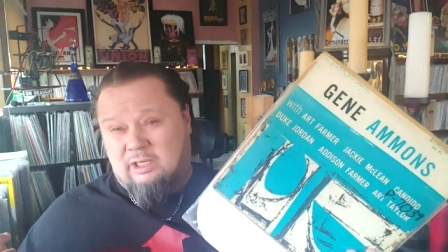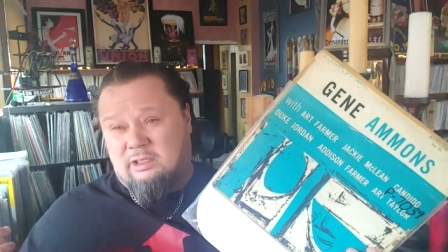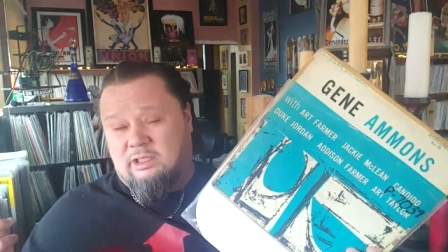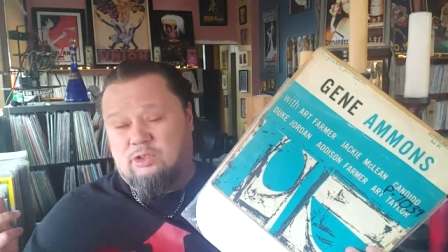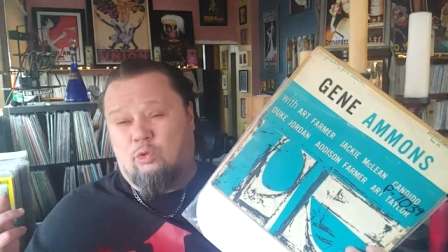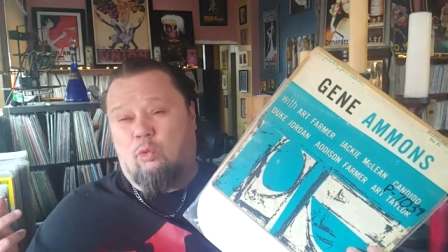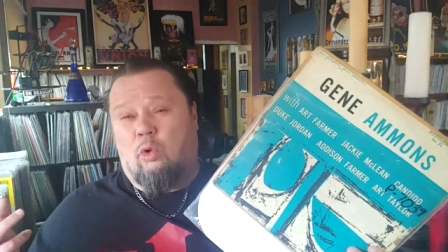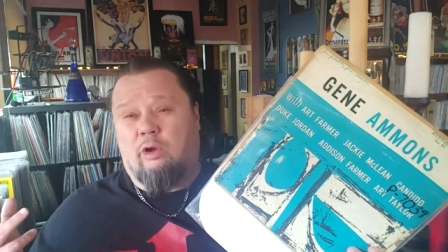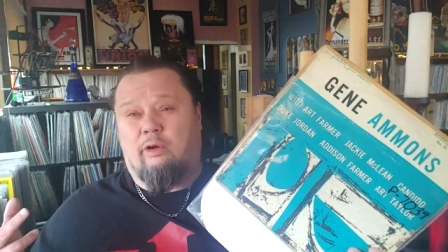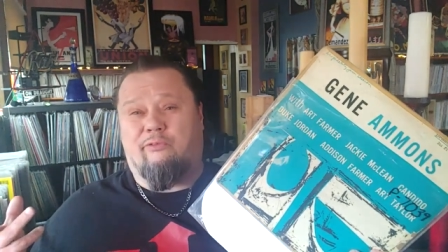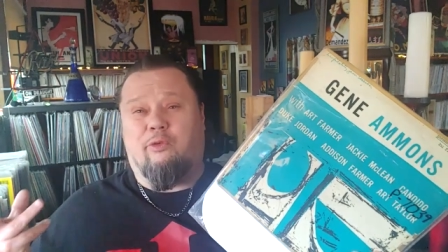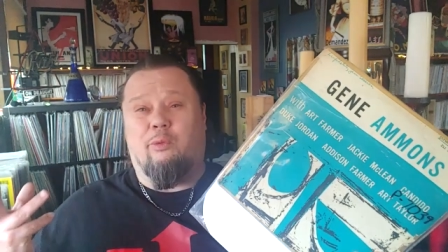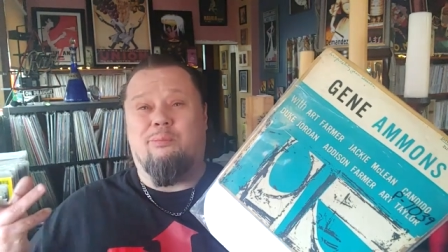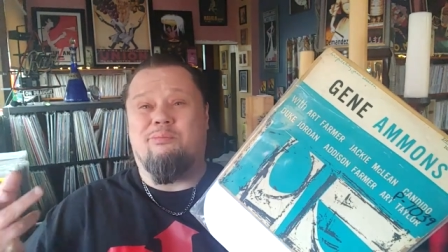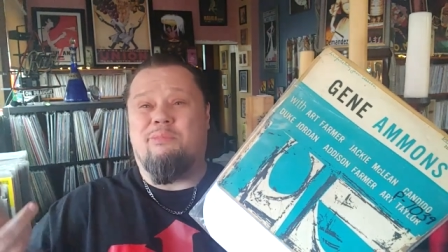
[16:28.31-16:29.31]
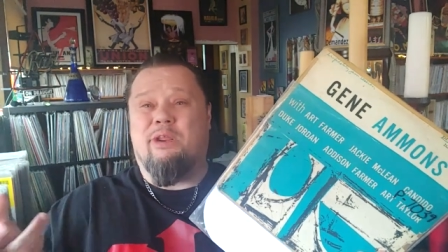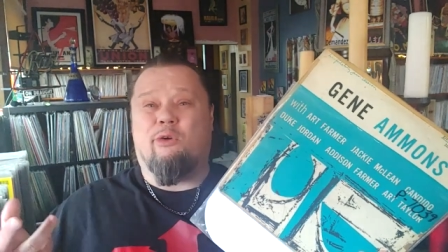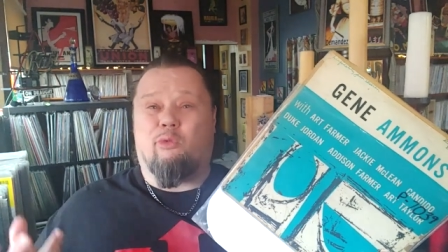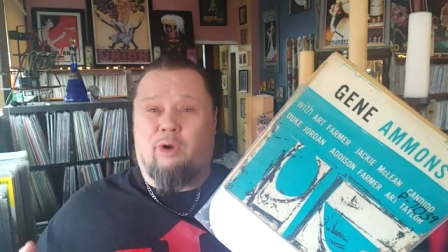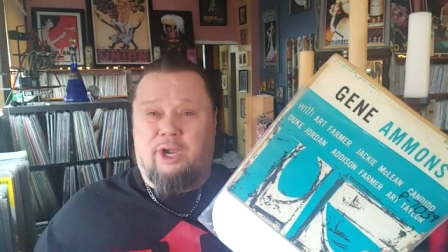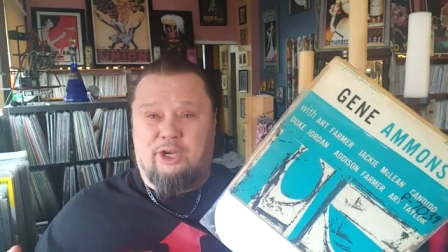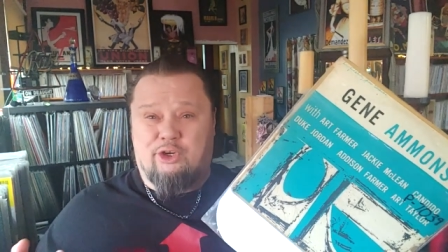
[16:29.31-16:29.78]
is a wonderful
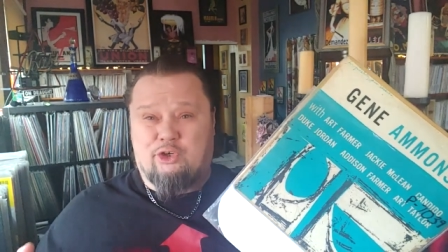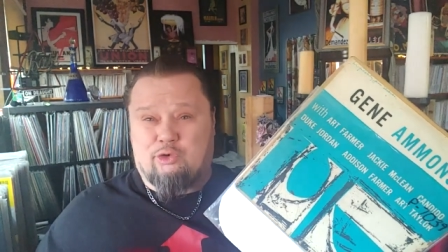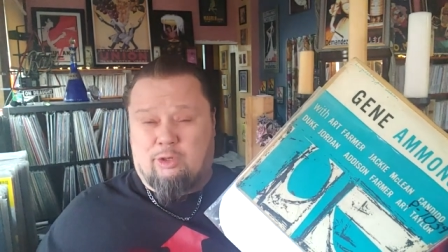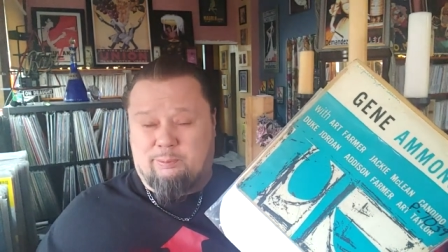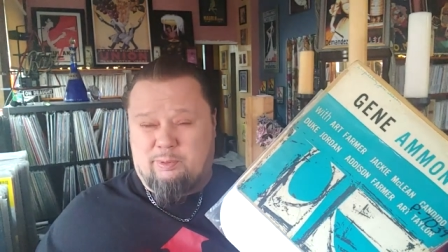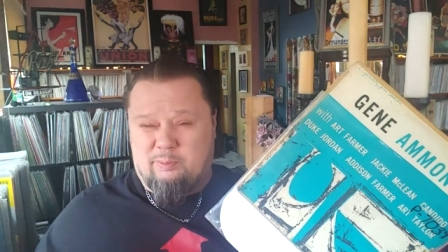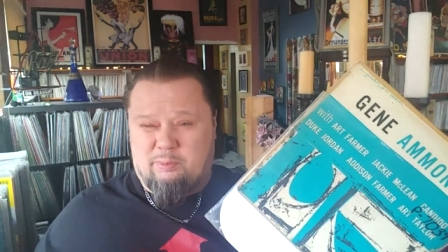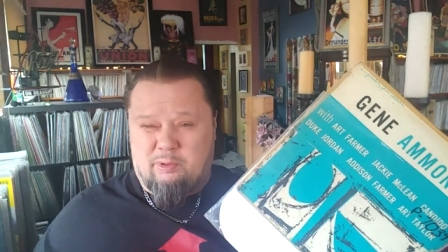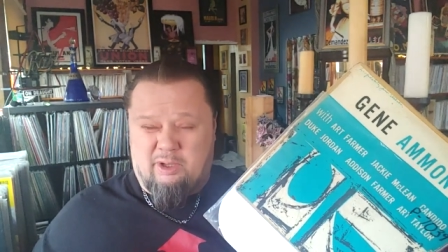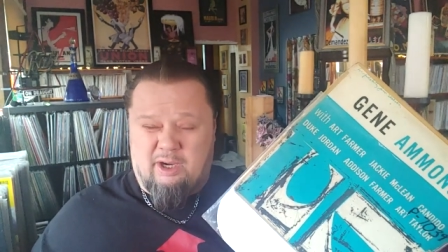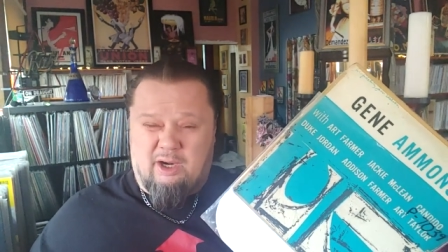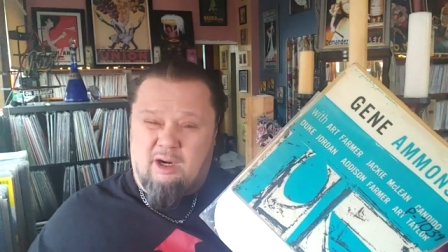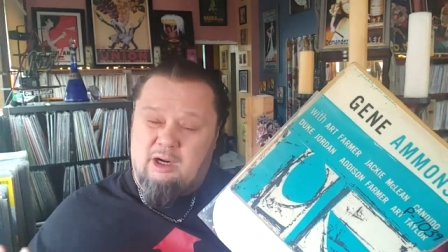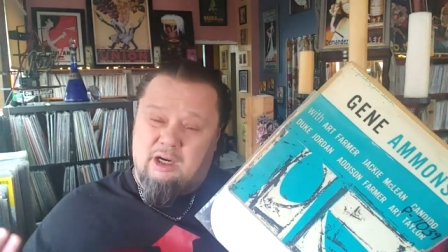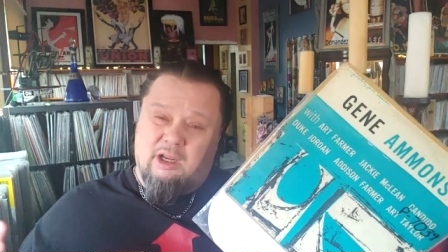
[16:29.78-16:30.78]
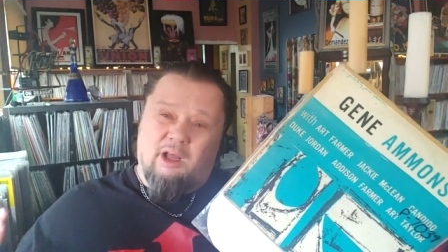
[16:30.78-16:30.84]
mid-range trumpet player